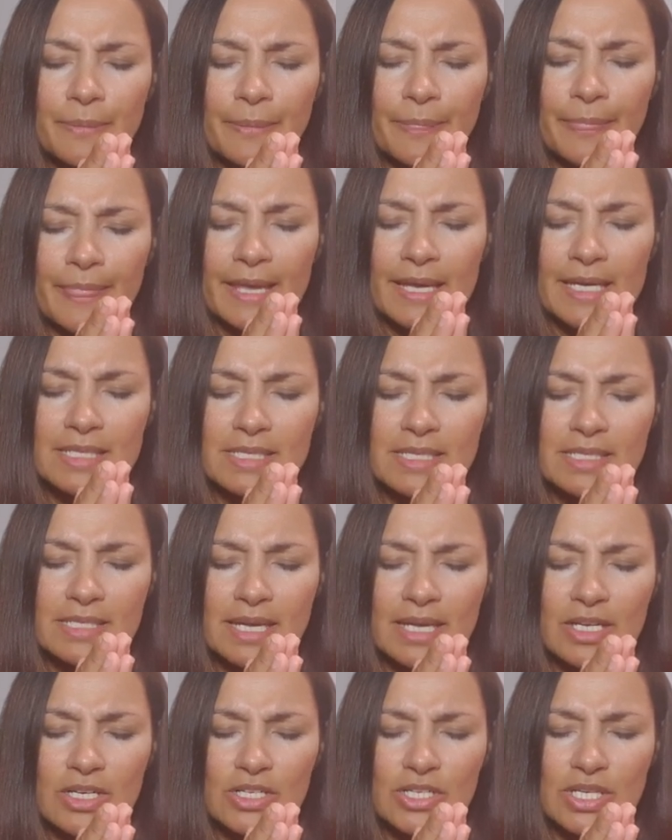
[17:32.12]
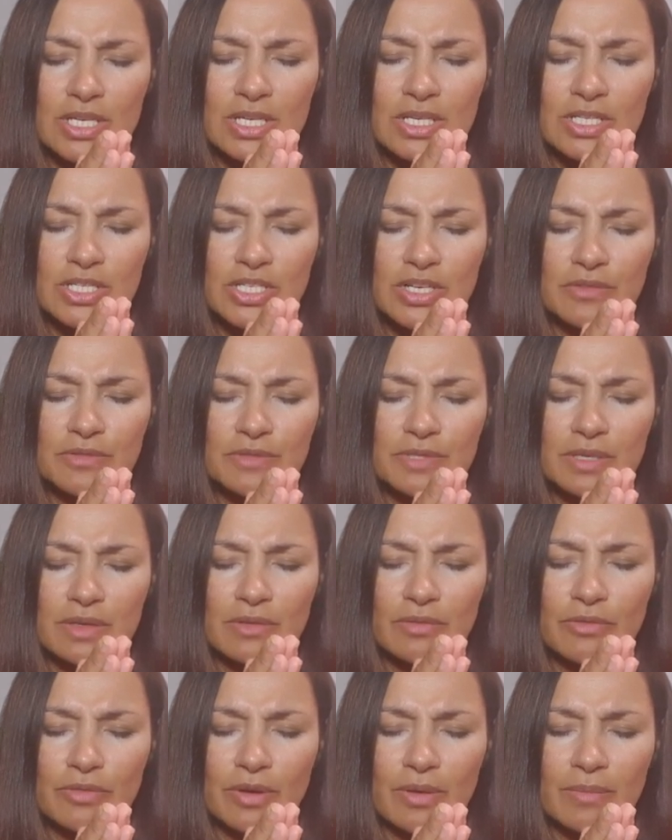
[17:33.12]
as this energy is shifting
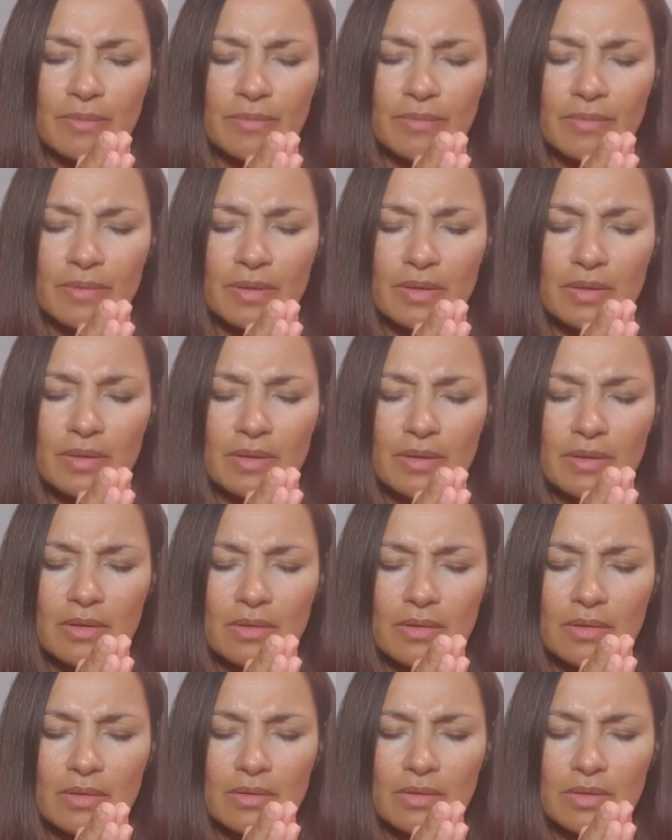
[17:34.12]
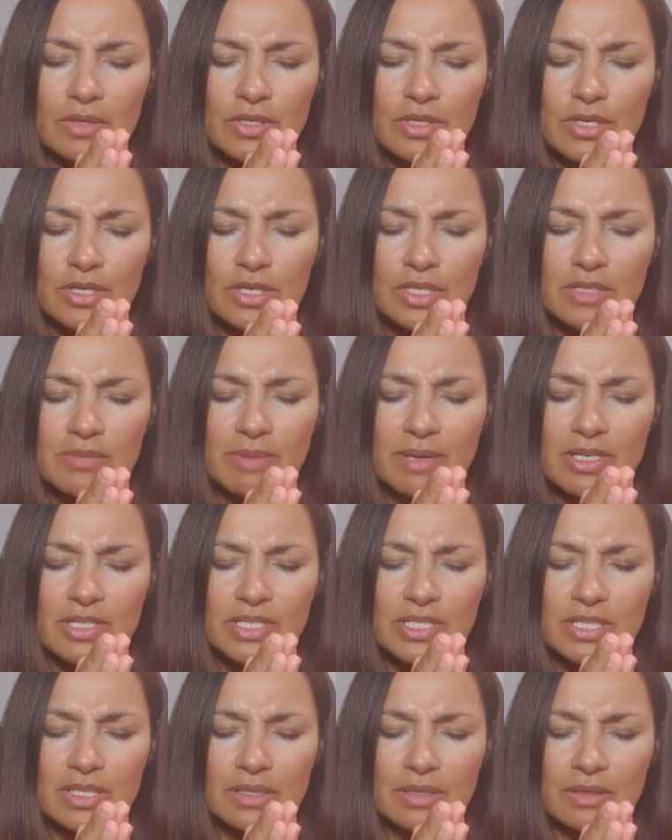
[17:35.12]
from third
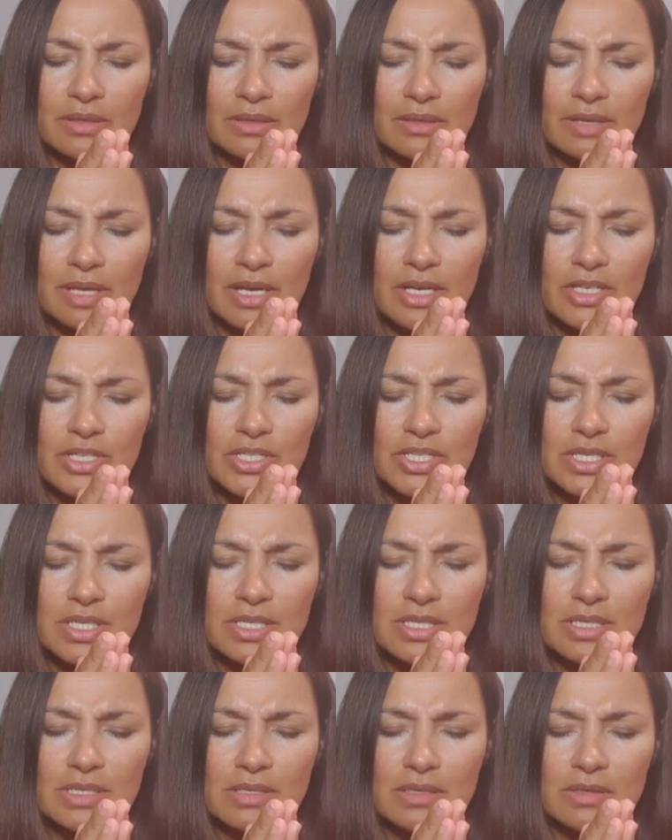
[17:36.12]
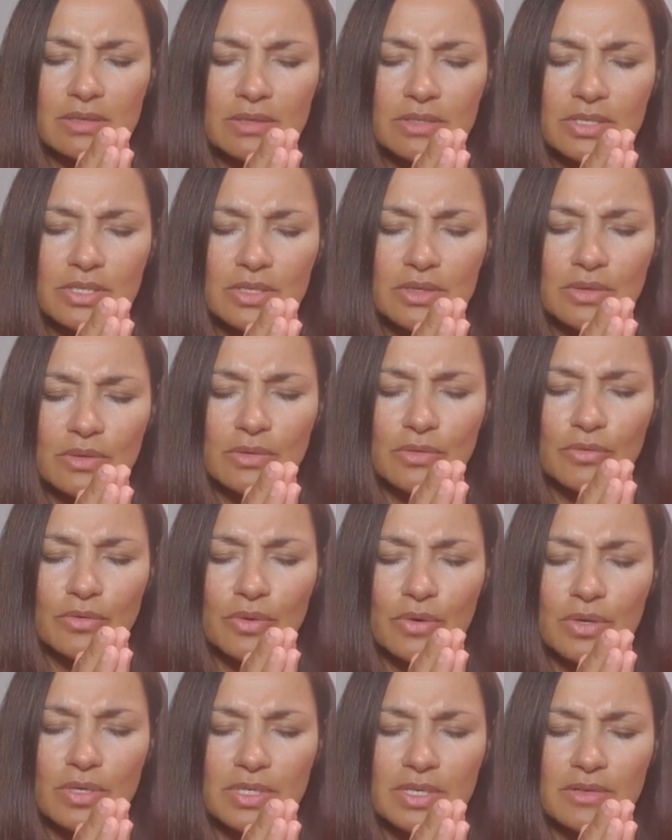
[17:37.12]
dimensional energies to
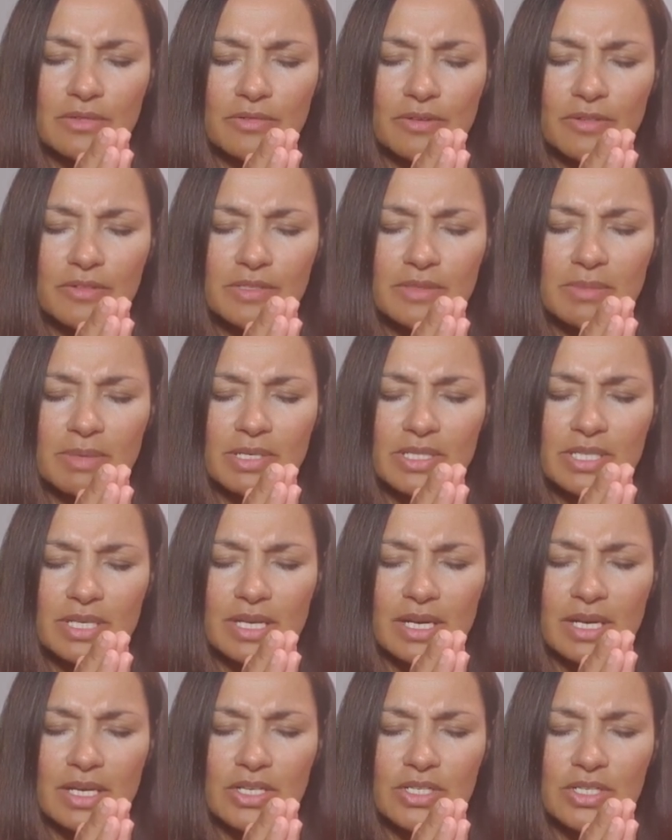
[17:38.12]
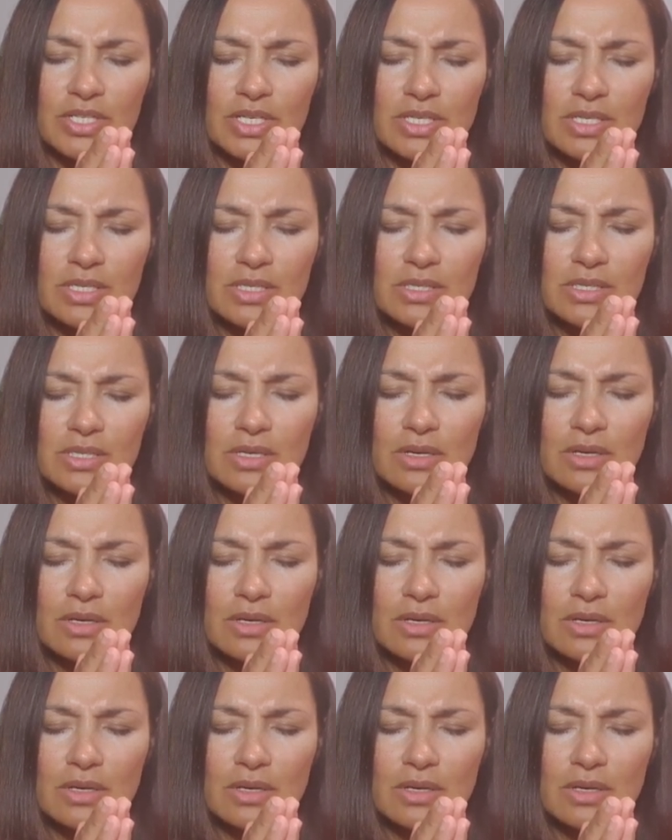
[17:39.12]
fourth and fifth dimensional energies.